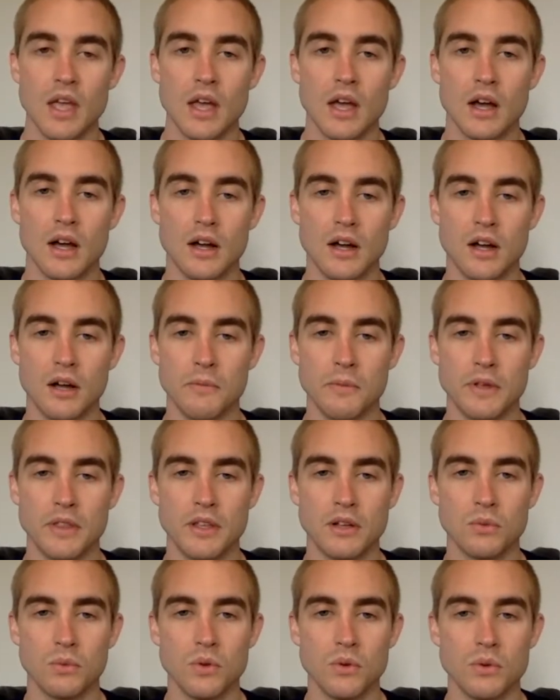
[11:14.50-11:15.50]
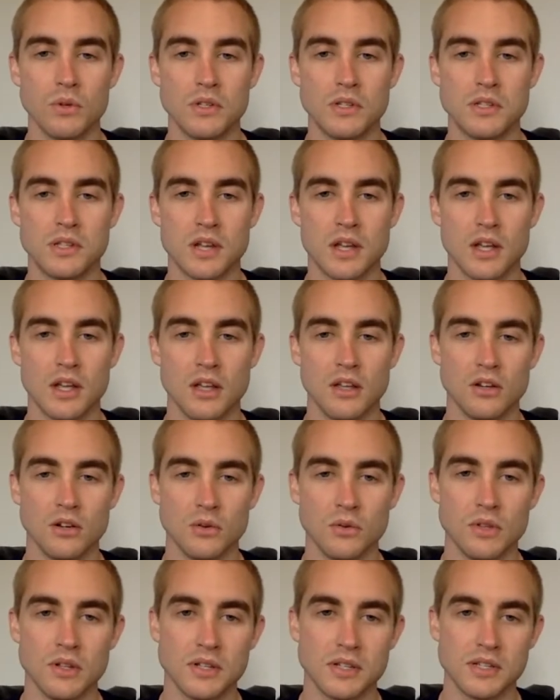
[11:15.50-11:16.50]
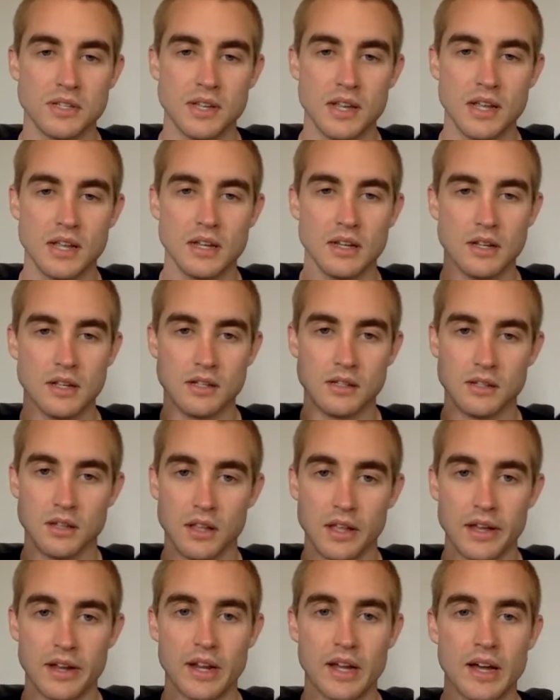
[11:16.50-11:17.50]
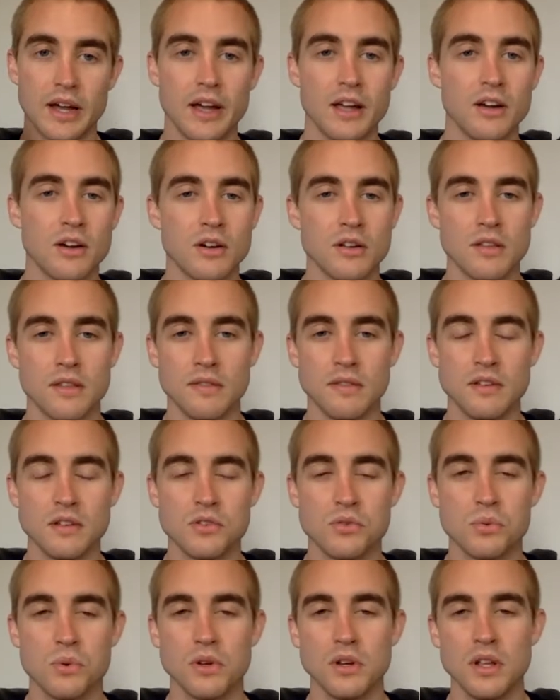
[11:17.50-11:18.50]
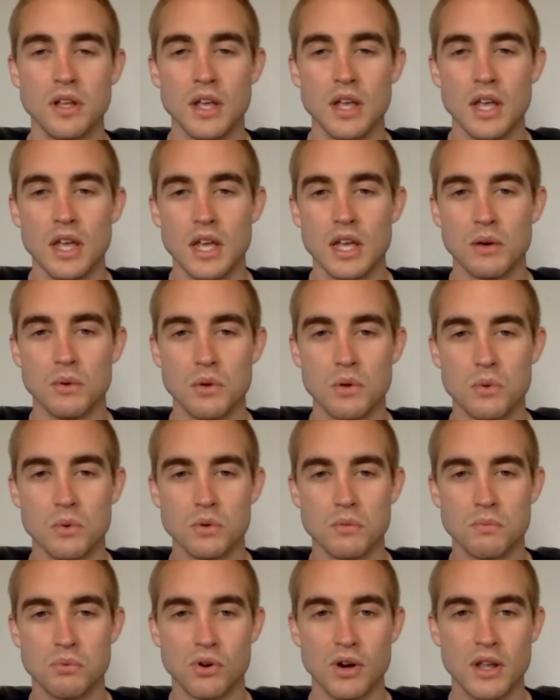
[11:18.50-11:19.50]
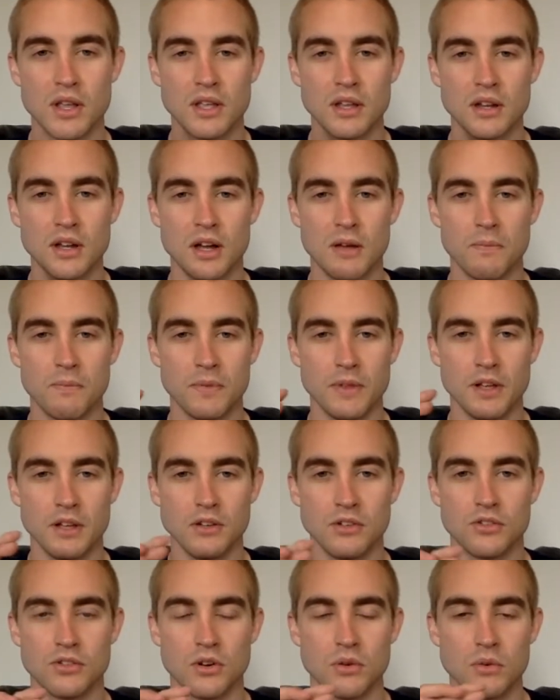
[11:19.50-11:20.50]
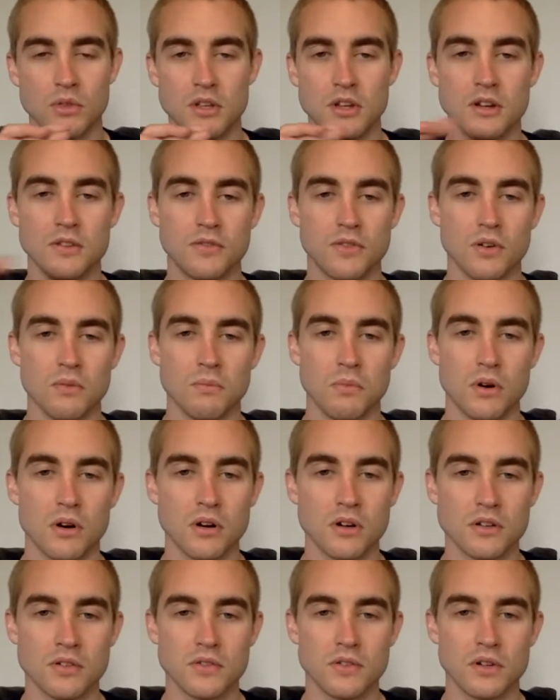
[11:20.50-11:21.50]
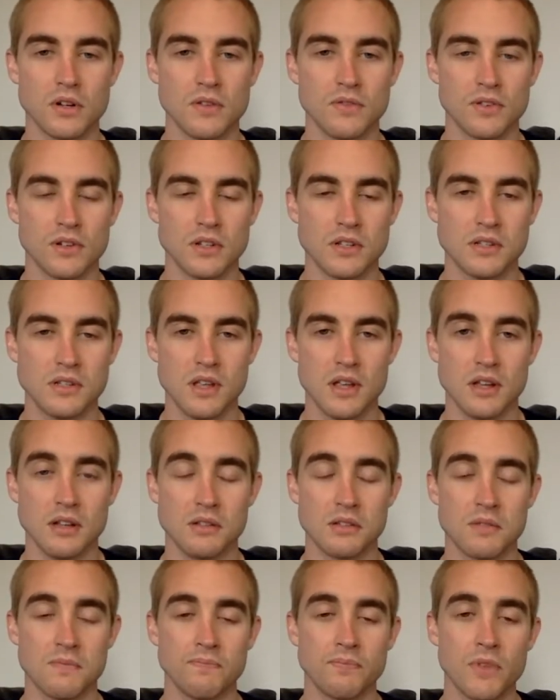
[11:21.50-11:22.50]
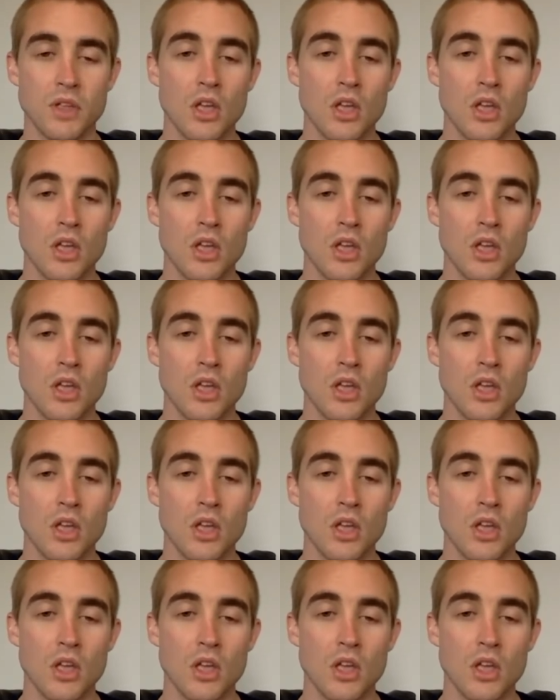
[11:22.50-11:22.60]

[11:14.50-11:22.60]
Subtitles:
And then we would say, this state is a lot higher than this one, and we would break it up and show the different bars for different states.